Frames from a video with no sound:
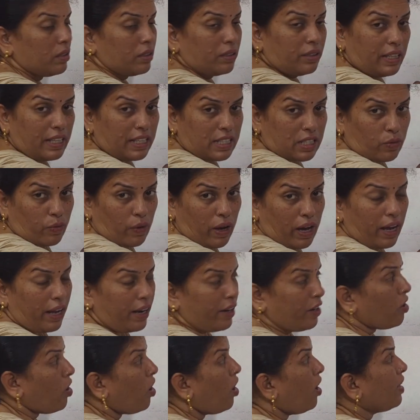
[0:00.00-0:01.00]
This
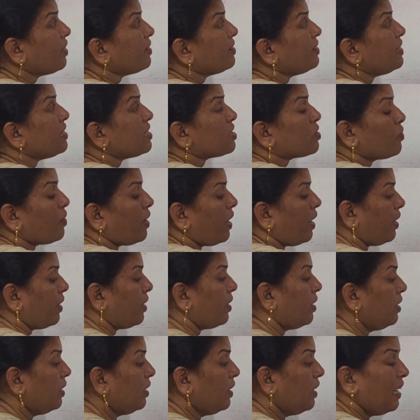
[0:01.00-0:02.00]
one, not this one.
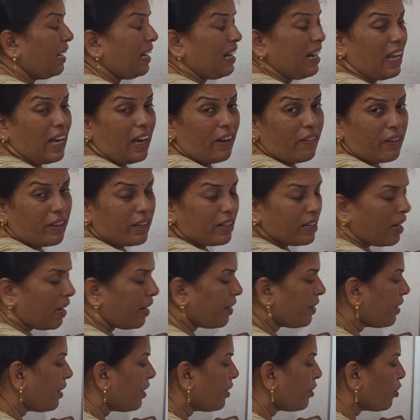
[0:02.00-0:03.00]

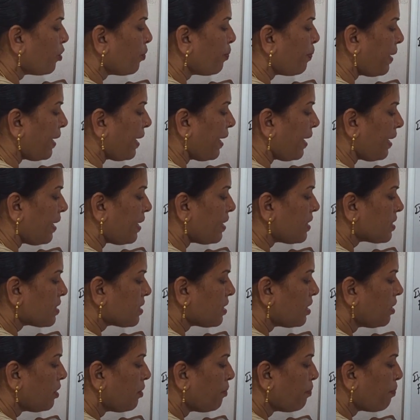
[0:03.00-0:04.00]
1100 rupees
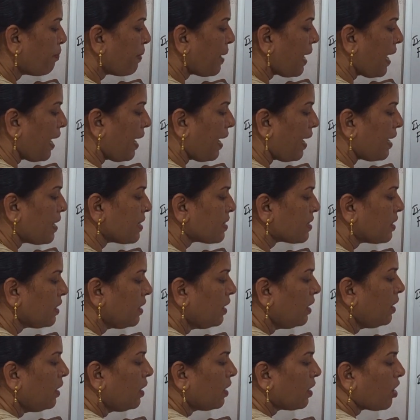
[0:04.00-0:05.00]
plus
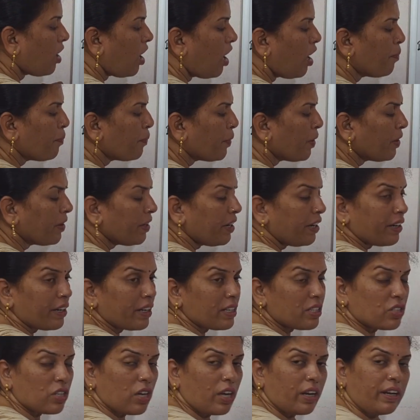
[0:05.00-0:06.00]
compound
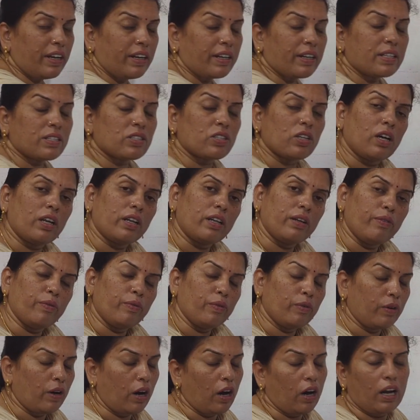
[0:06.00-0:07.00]
interest or interest are
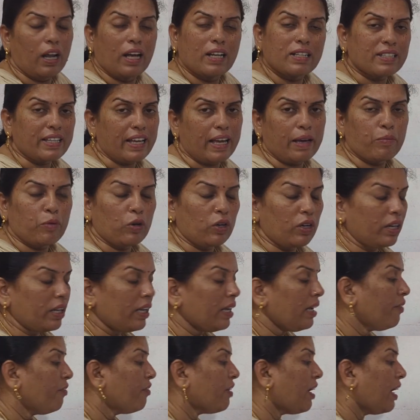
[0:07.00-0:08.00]
all are same
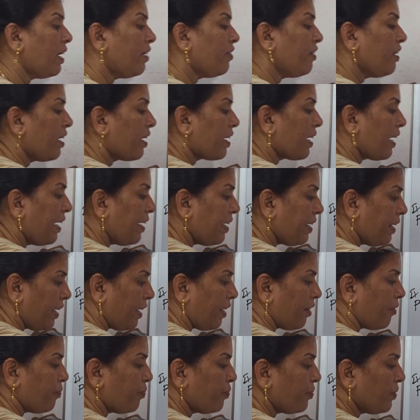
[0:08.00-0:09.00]
only while we are writing.